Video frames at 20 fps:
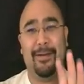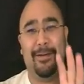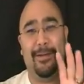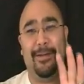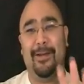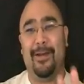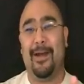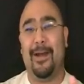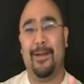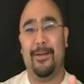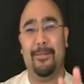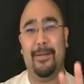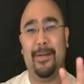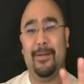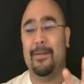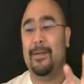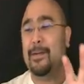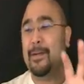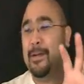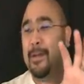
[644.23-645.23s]
earlier on,
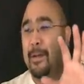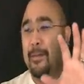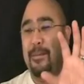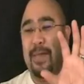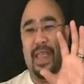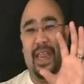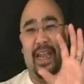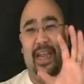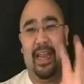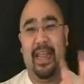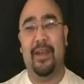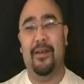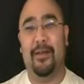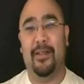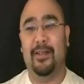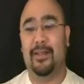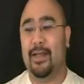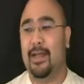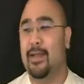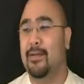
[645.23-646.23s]
about being late
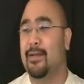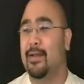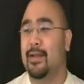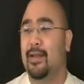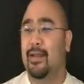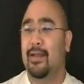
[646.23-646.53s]
all the time,